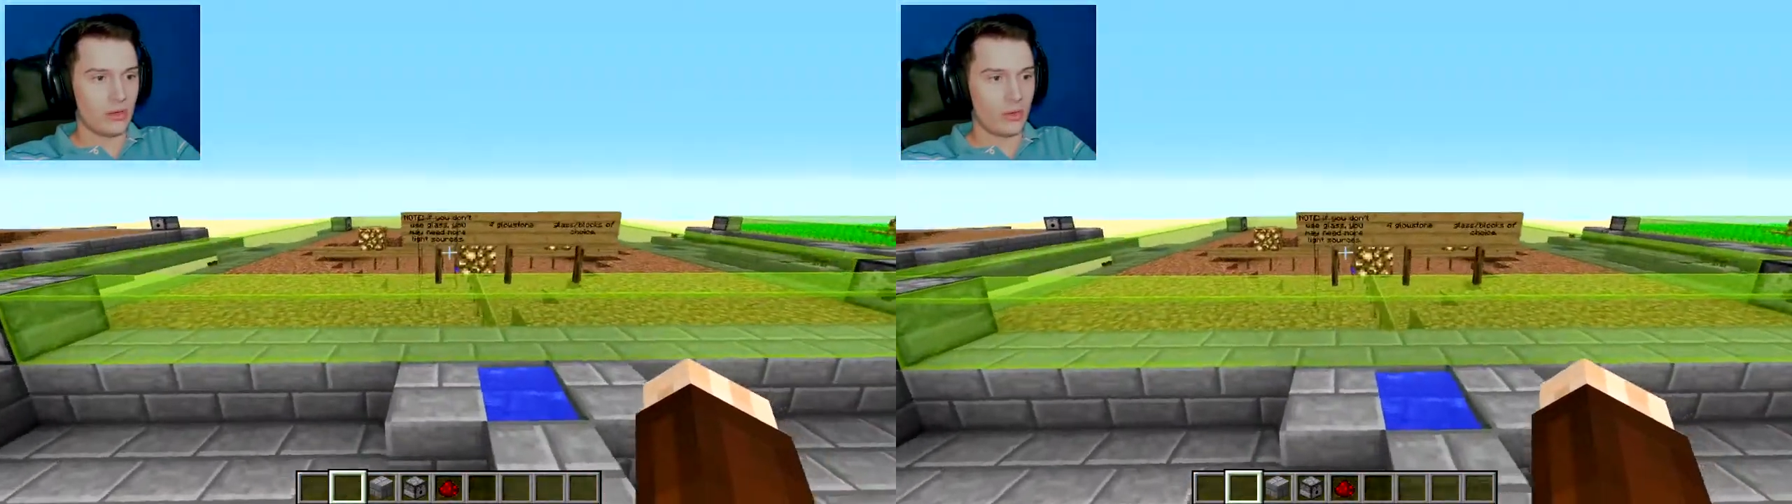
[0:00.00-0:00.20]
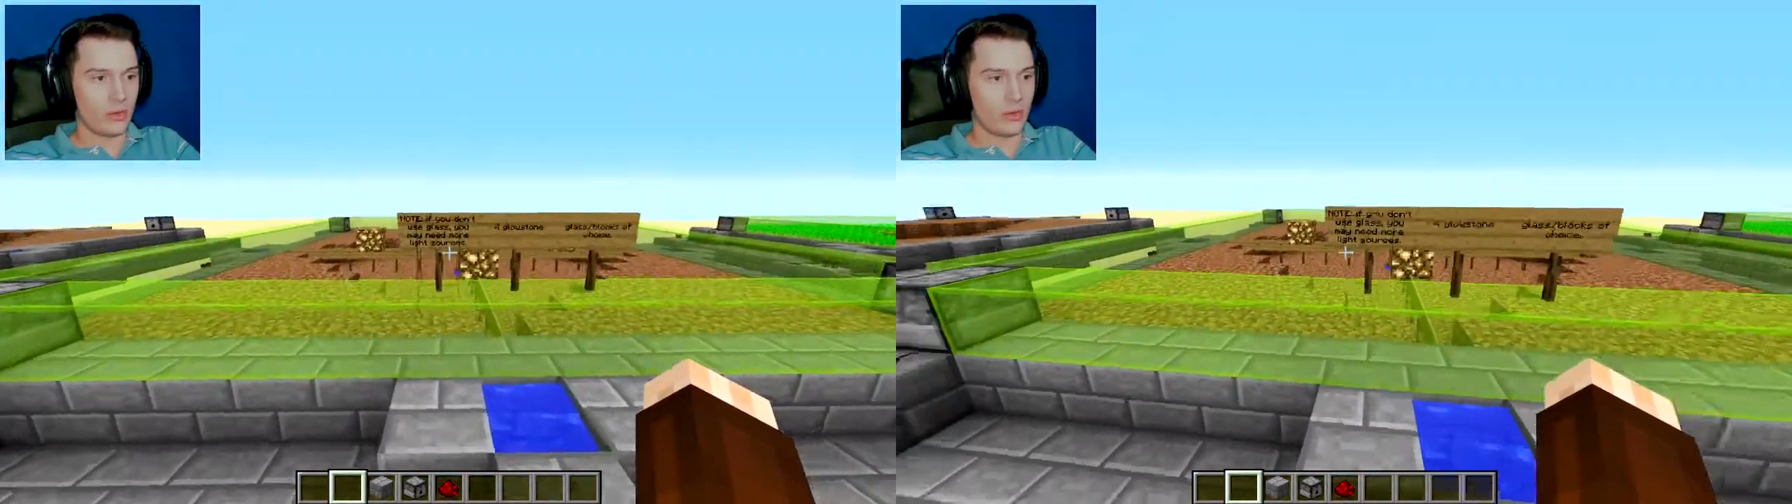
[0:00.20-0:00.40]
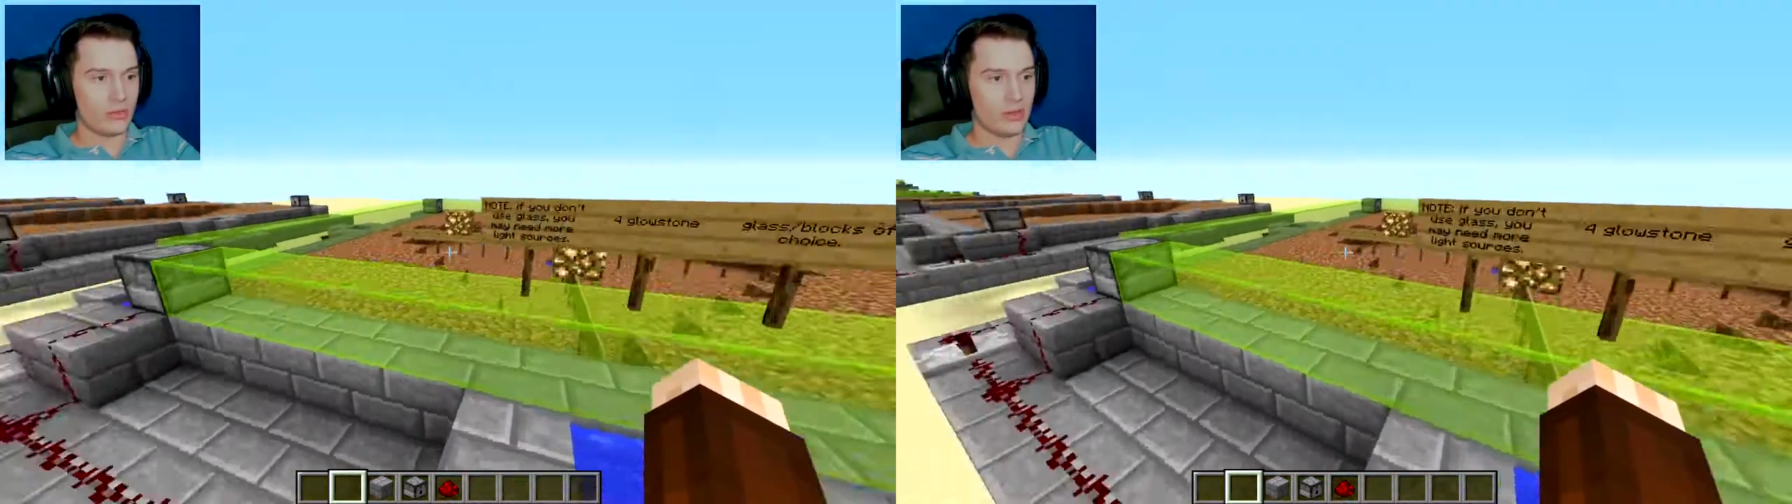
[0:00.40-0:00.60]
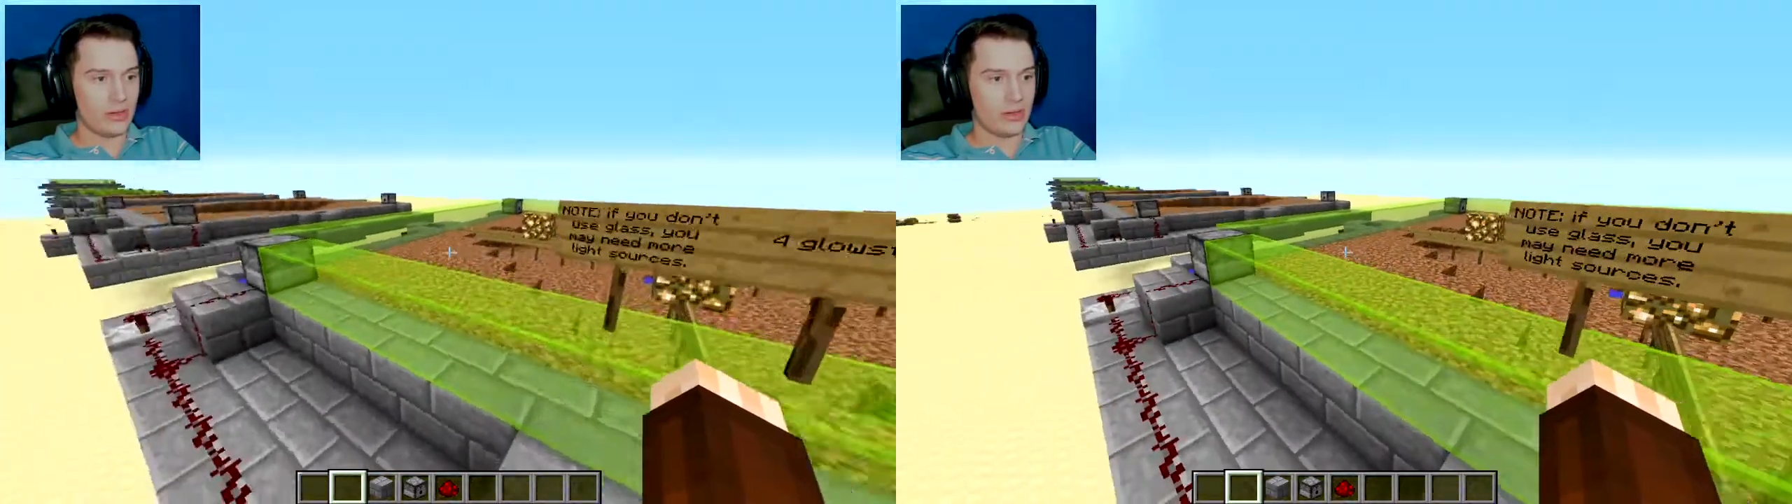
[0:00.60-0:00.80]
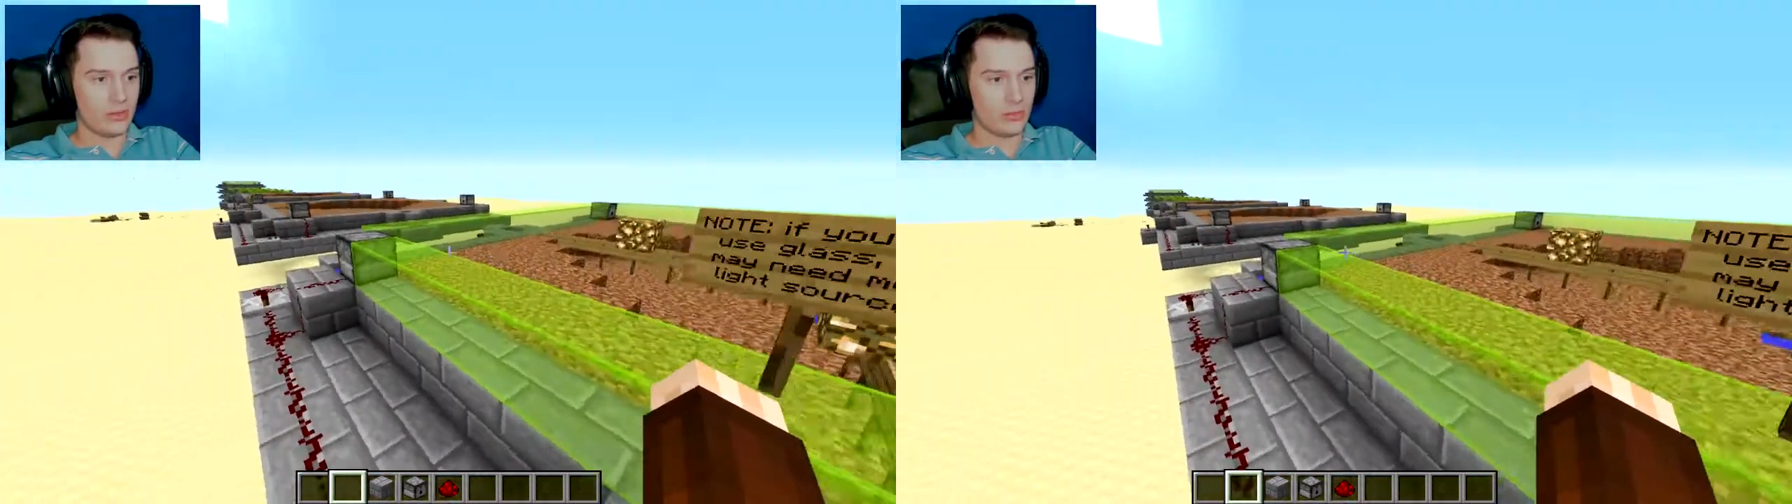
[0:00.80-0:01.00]
you're going to
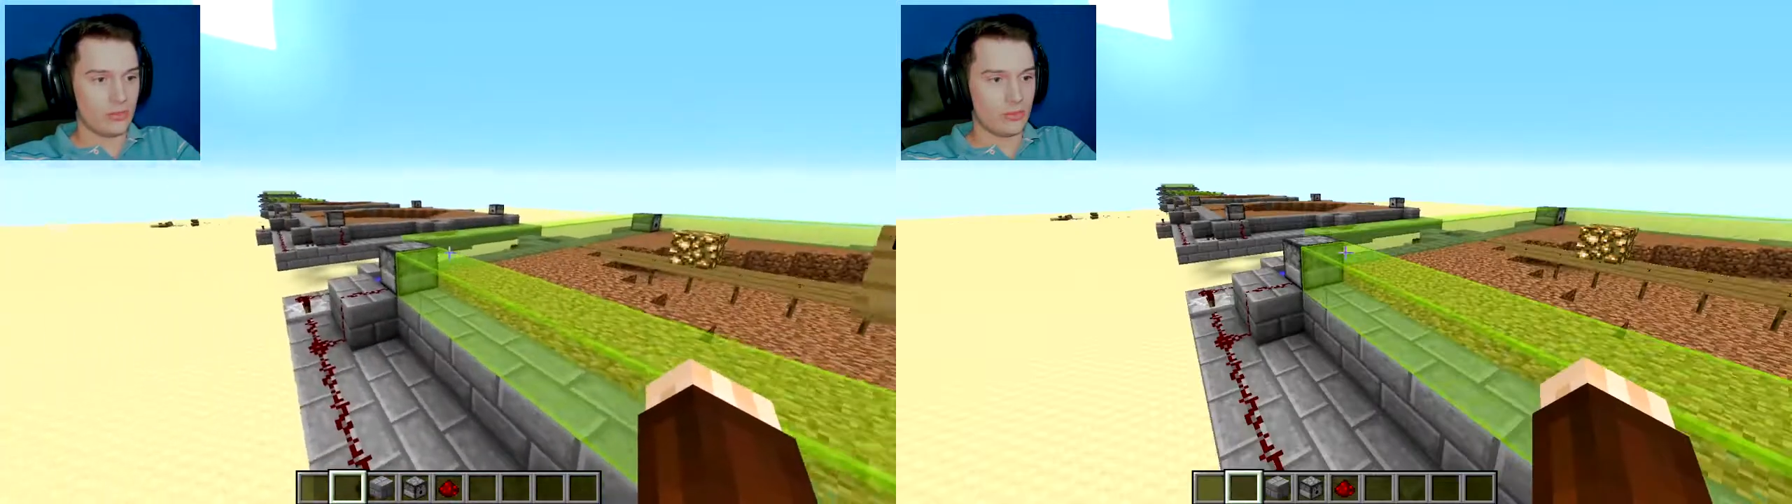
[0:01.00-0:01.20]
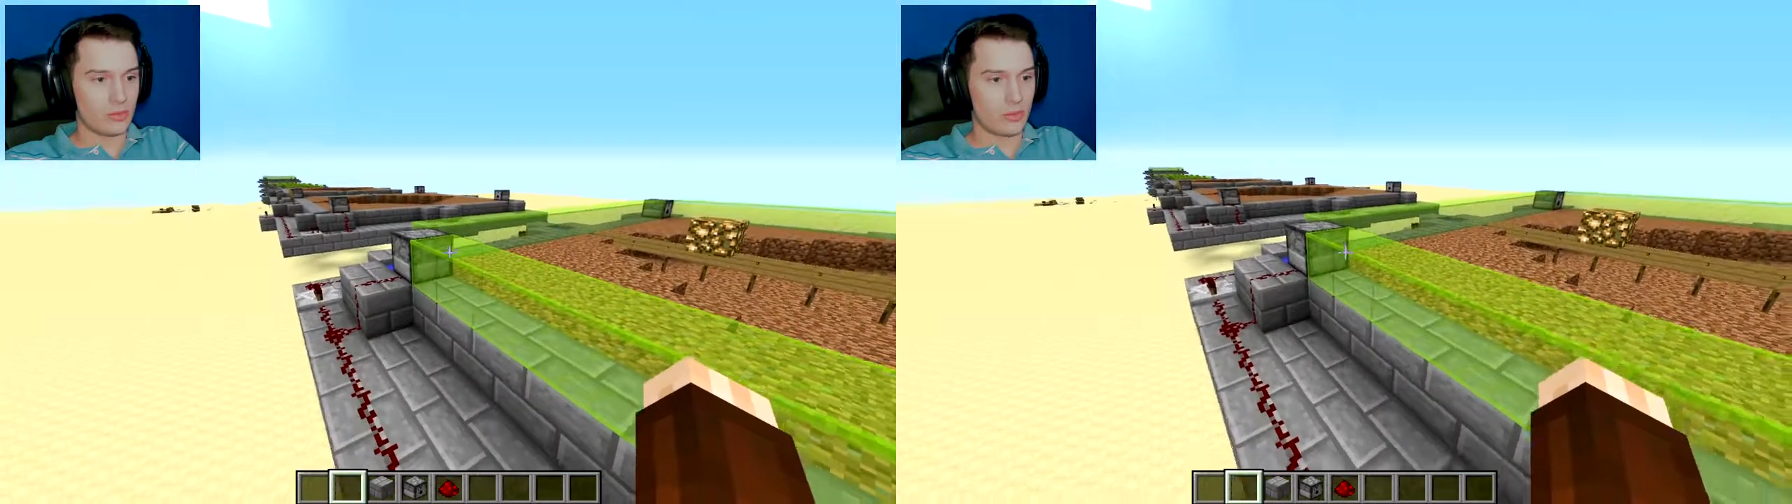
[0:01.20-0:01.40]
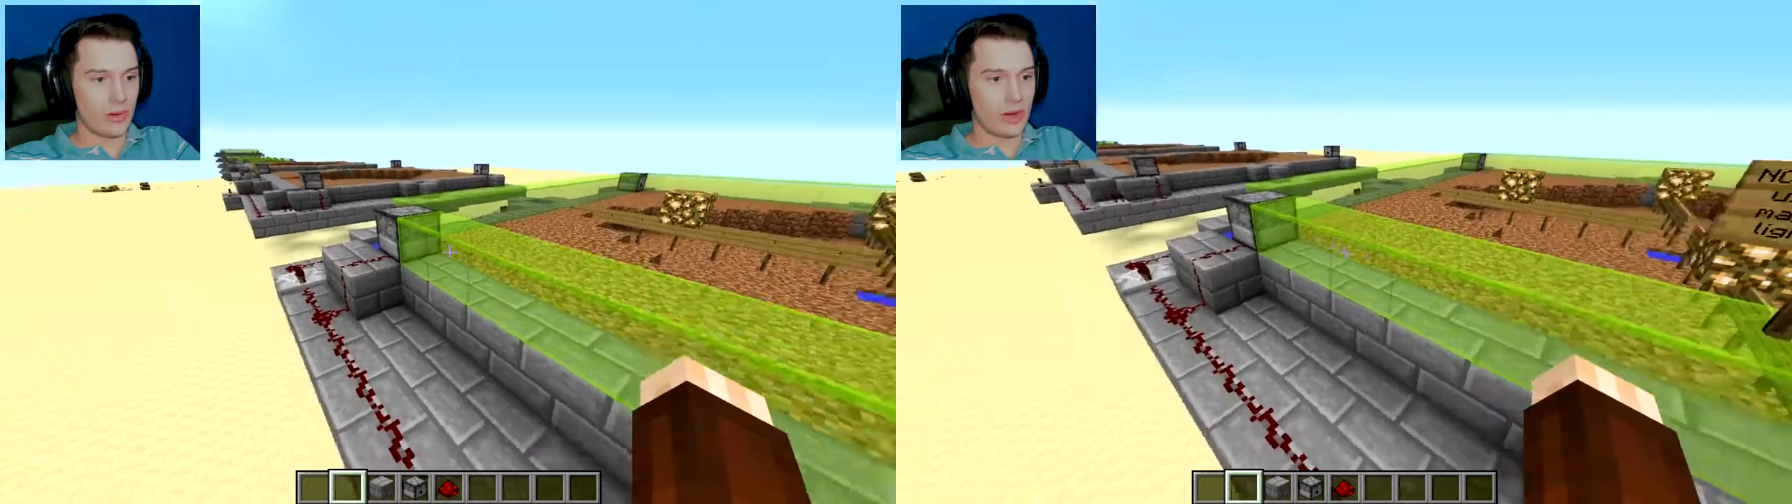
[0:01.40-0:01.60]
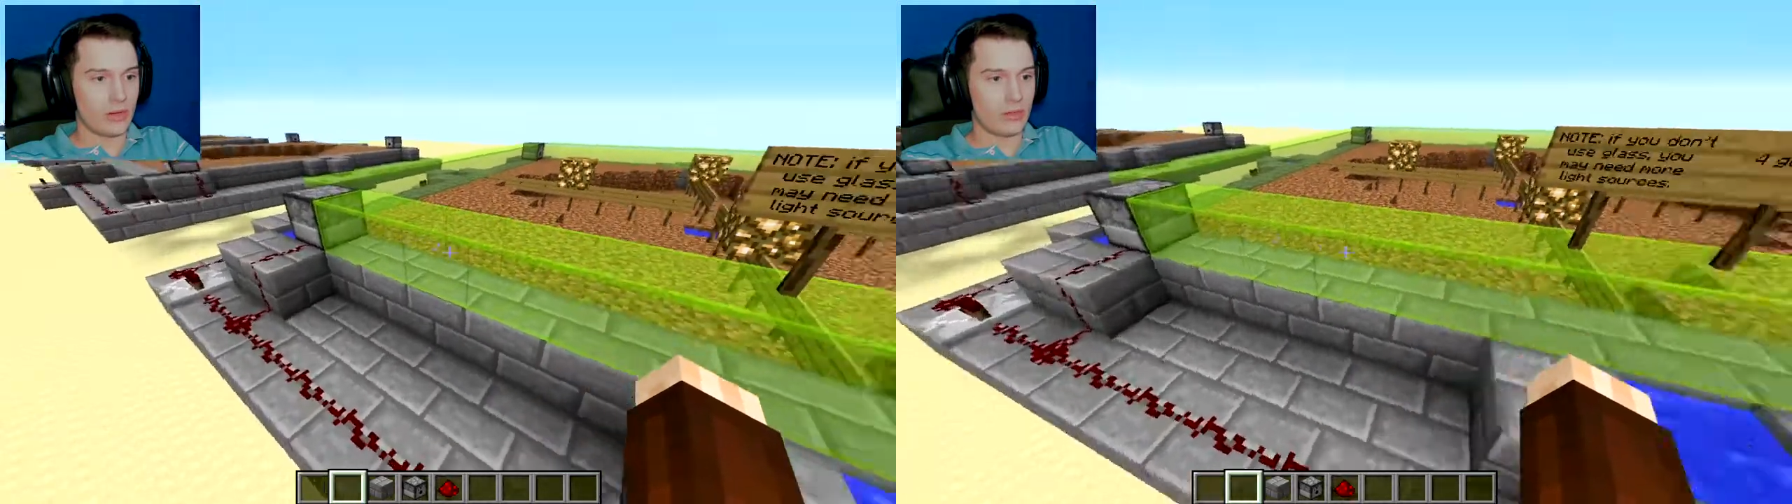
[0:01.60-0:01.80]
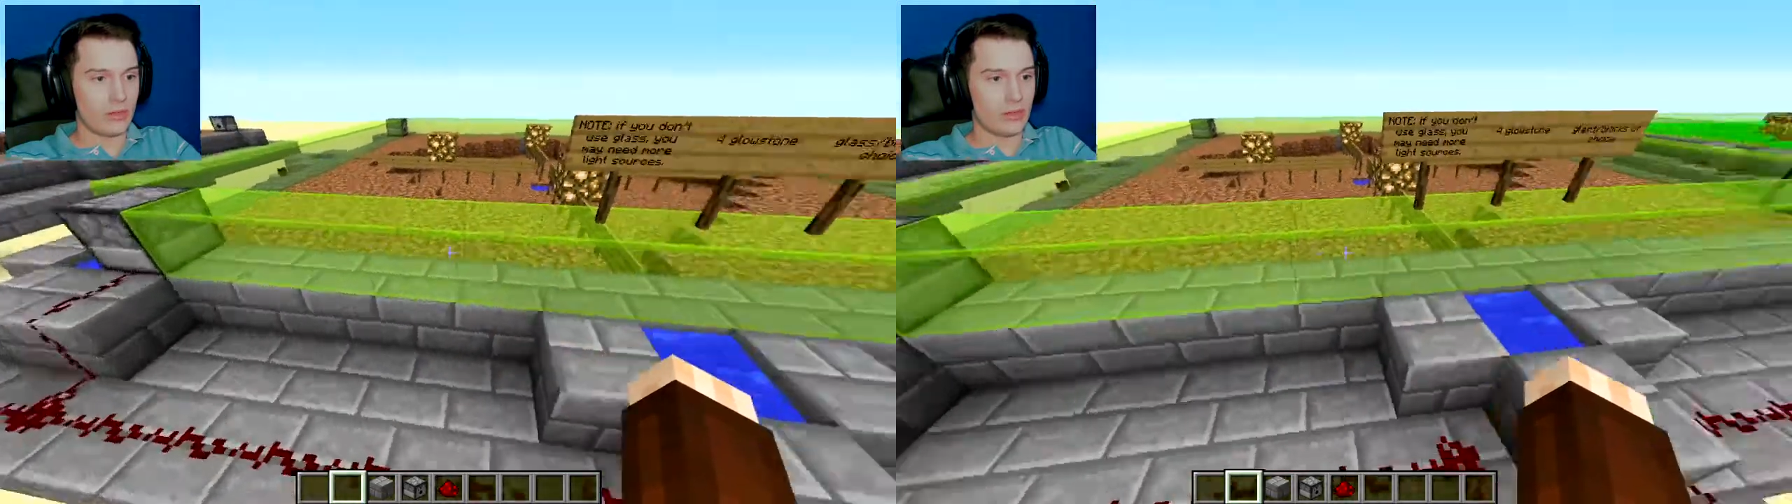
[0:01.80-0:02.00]
need to
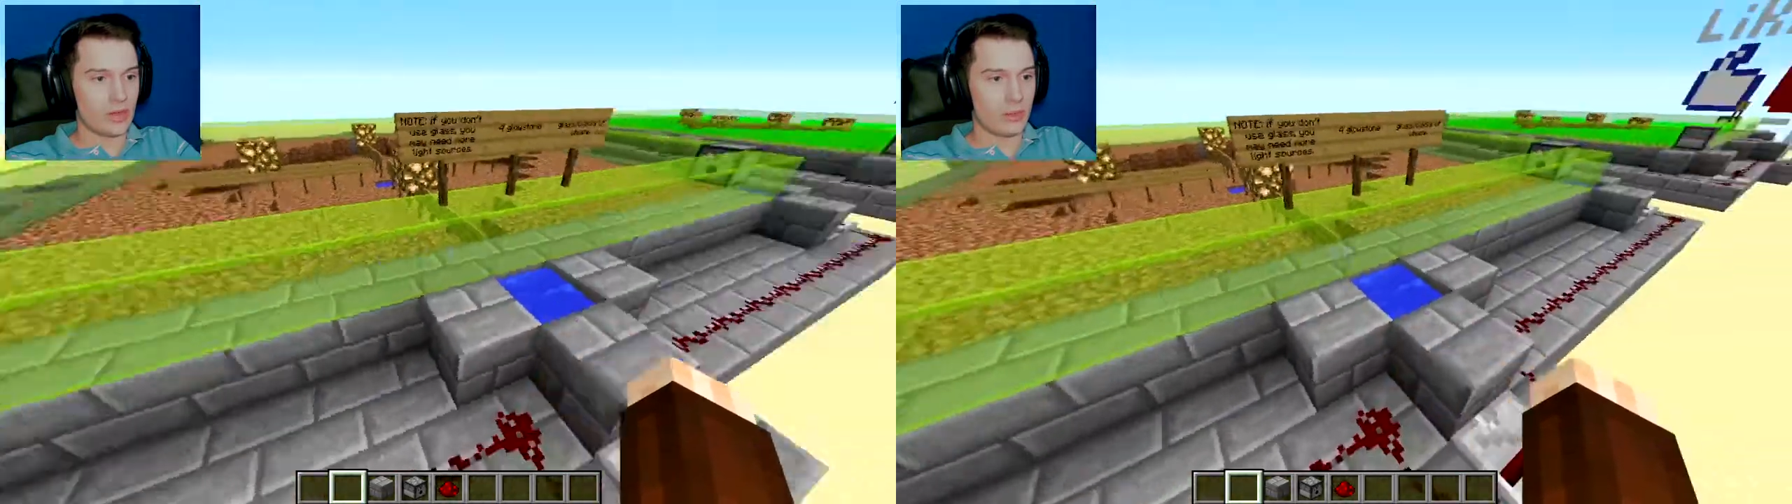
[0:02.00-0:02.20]
surround this